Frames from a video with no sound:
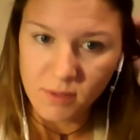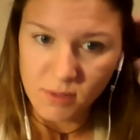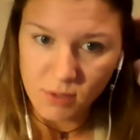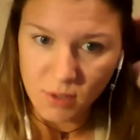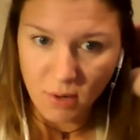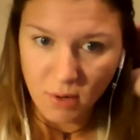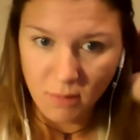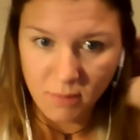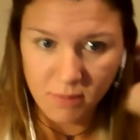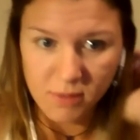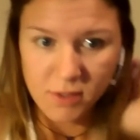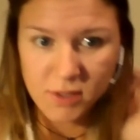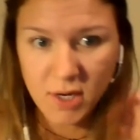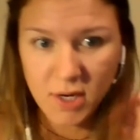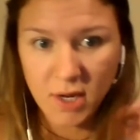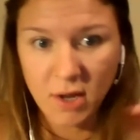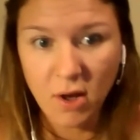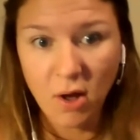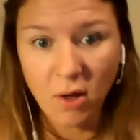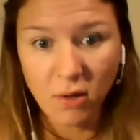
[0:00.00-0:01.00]
start with
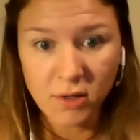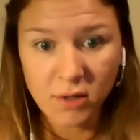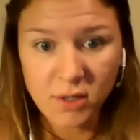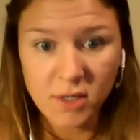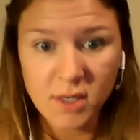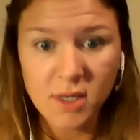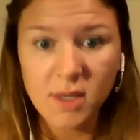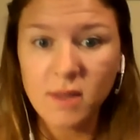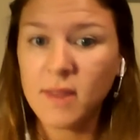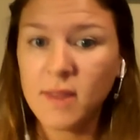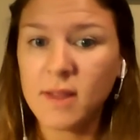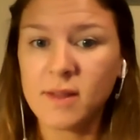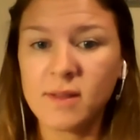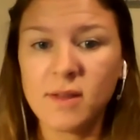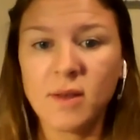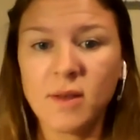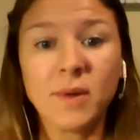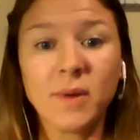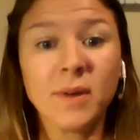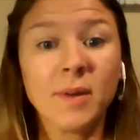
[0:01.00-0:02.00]
Shakeology. That's
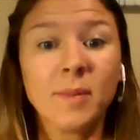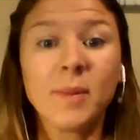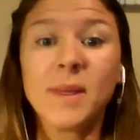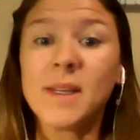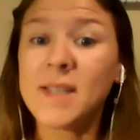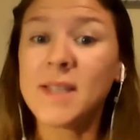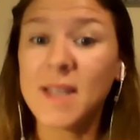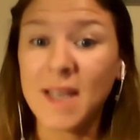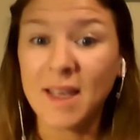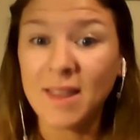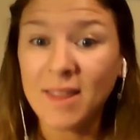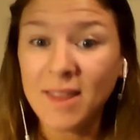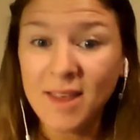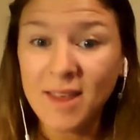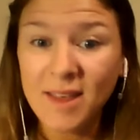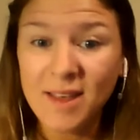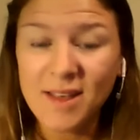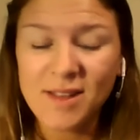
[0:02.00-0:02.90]
going to be daily.